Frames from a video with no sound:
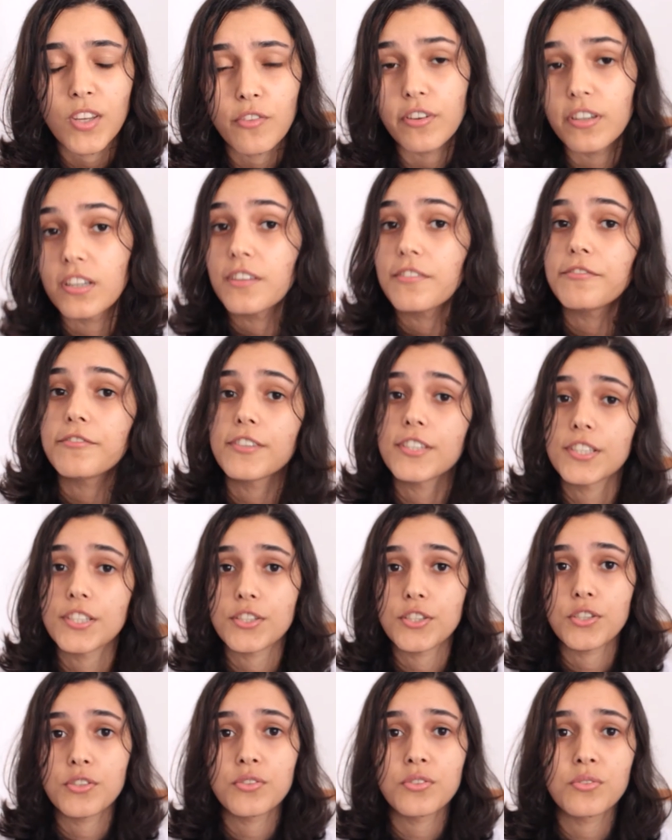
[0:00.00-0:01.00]
When I
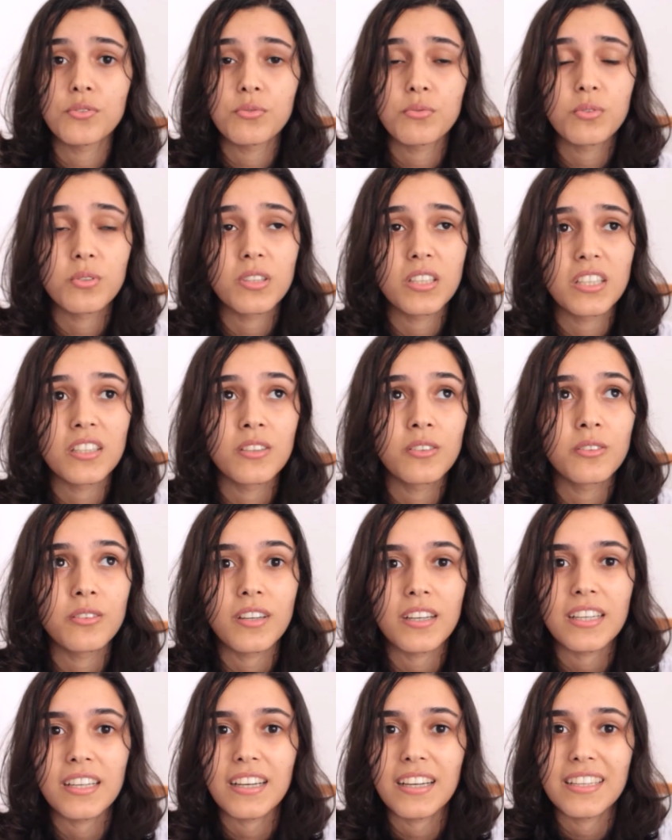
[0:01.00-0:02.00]
first used Duolingo,
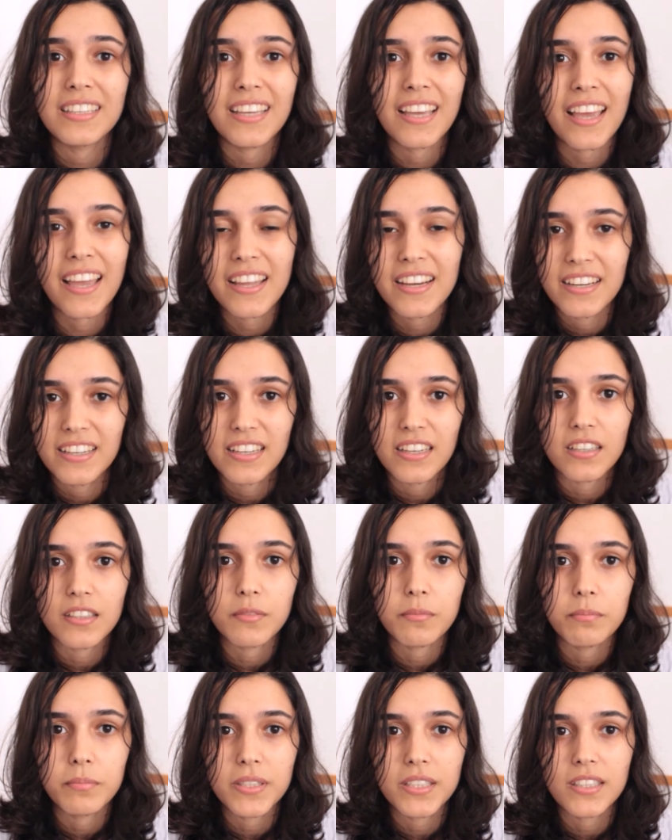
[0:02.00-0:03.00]
I hated
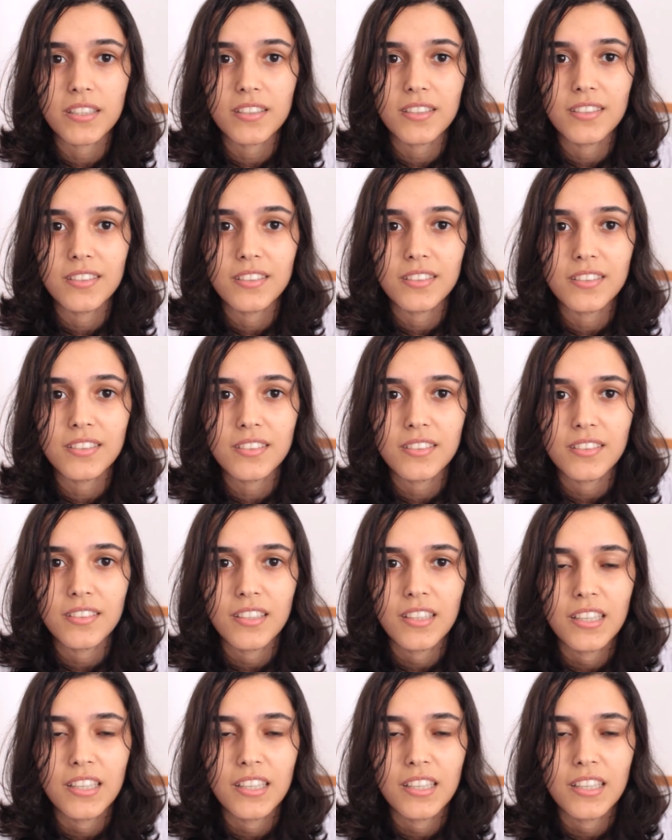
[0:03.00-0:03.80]
it because